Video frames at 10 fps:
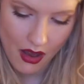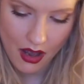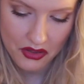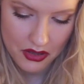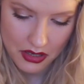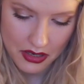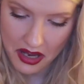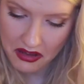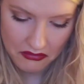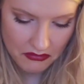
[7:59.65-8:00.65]
Other than
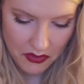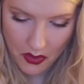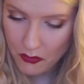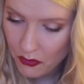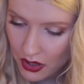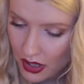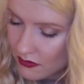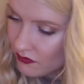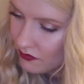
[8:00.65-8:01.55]
that, go for it.